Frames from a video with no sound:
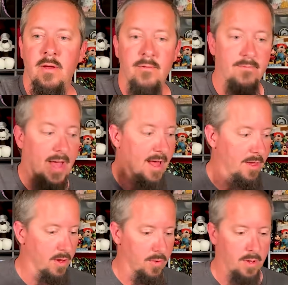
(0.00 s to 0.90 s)

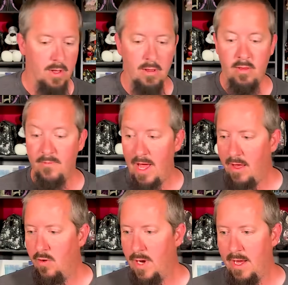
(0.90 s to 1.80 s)
value. So
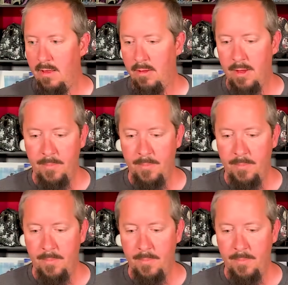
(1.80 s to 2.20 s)
value-wise,